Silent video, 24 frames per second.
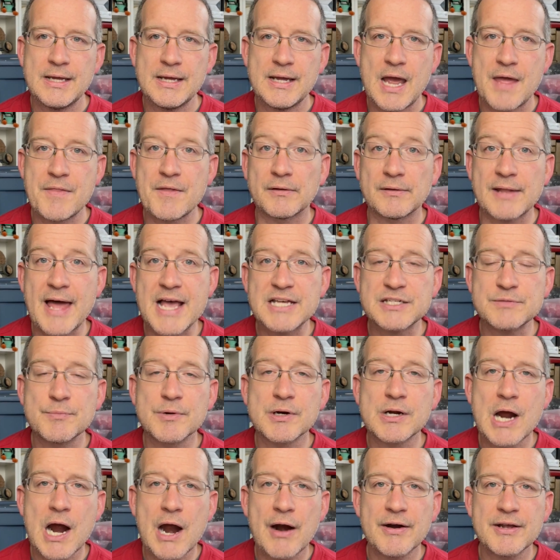And the last
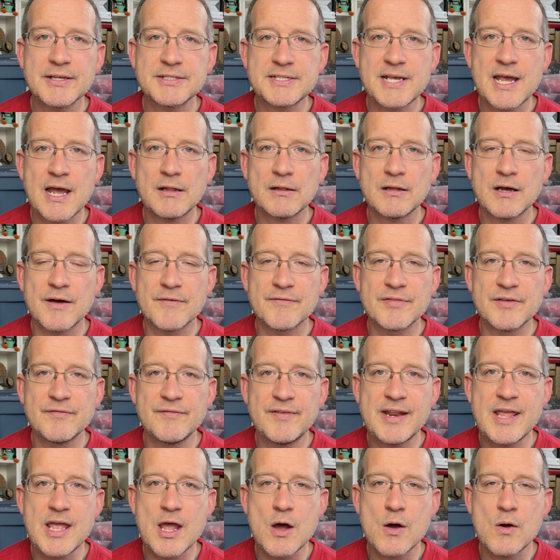Mercari sale of the
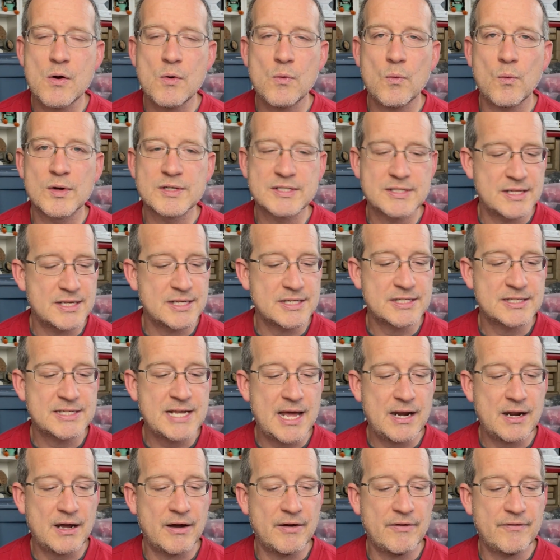video was this
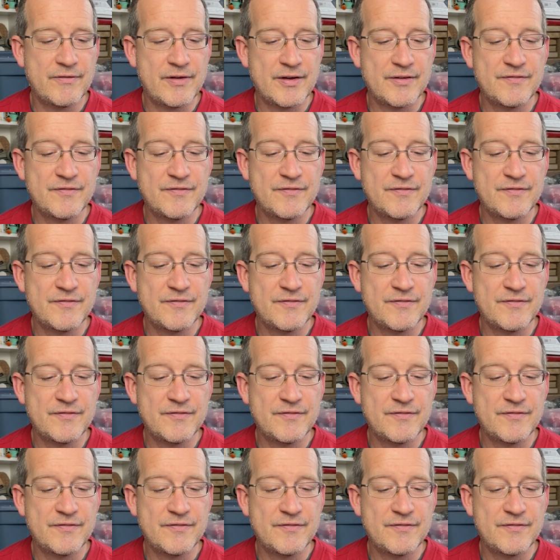set of